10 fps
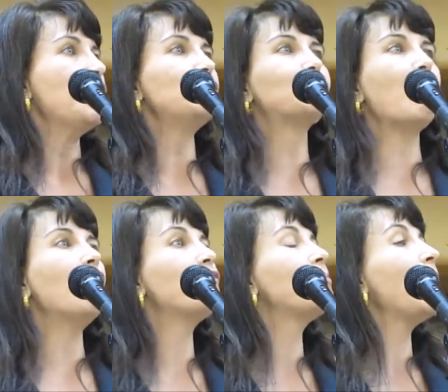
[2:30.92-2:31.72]
it
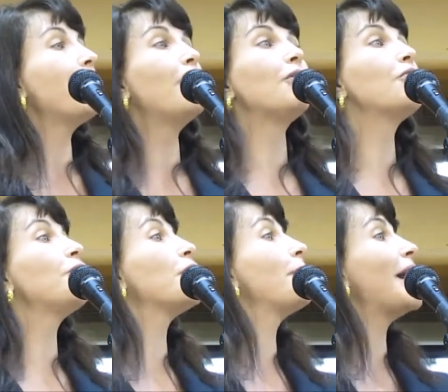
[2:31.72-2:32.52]
drove people who
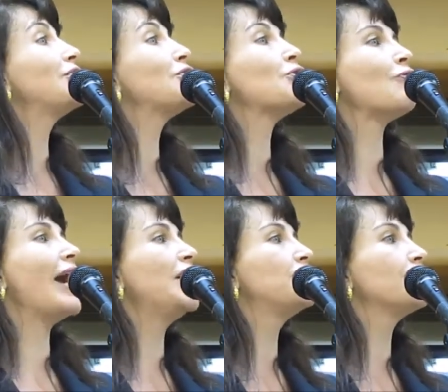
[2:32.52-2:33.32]
were about to
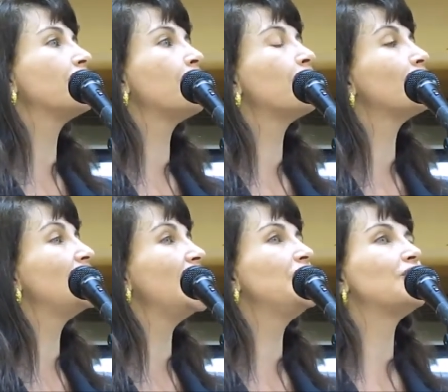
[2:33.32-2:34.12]
graduate from
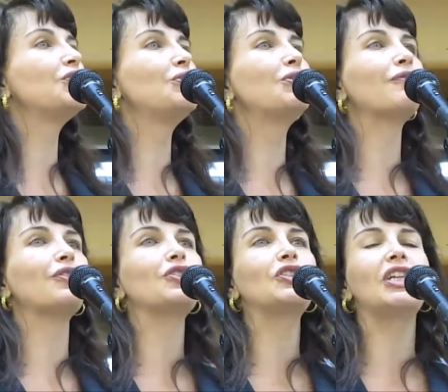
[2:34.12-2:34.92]
prestigious
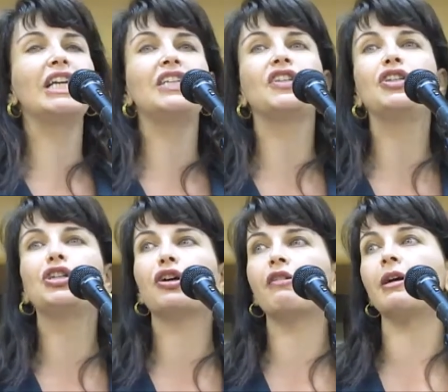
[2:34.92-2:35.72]
universities in
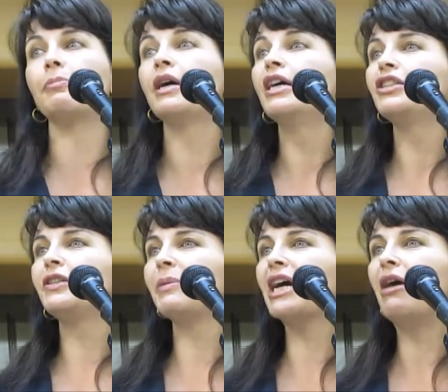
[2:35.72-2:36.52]
Europe
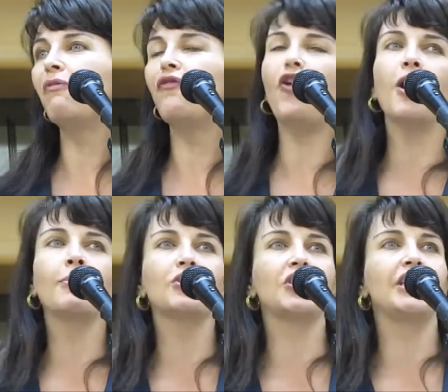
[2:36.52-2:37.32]
to become
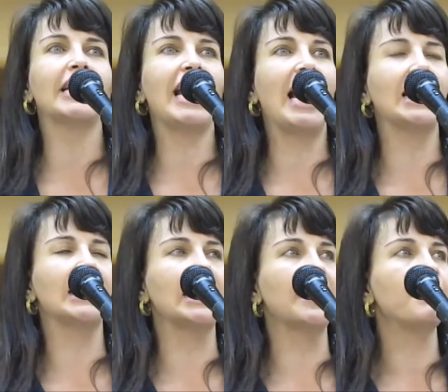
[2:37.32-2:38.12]
farmers in the
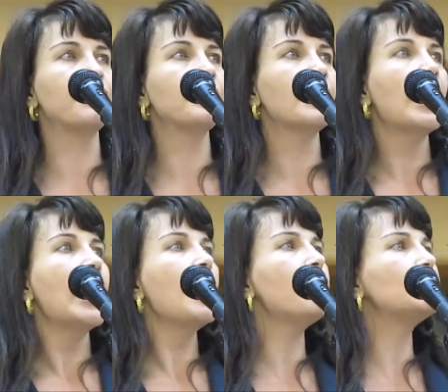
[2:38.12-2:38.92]
Galilee.
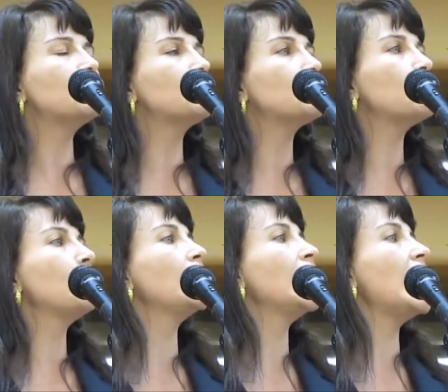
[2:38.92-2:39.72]
It was
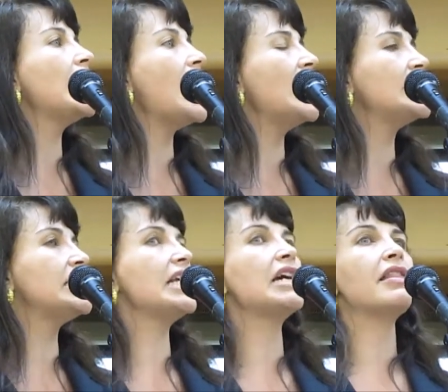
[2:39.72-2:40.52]
truly an
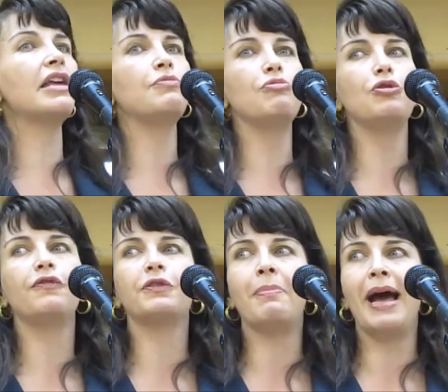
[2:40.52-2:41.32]
idea that
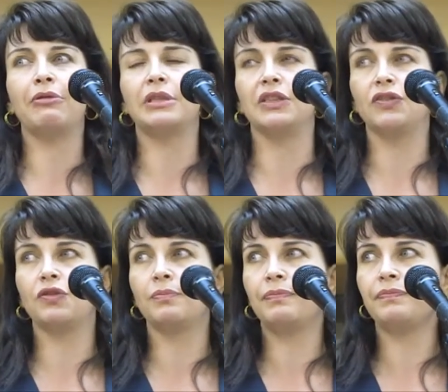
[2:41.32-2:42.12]
moved mountains.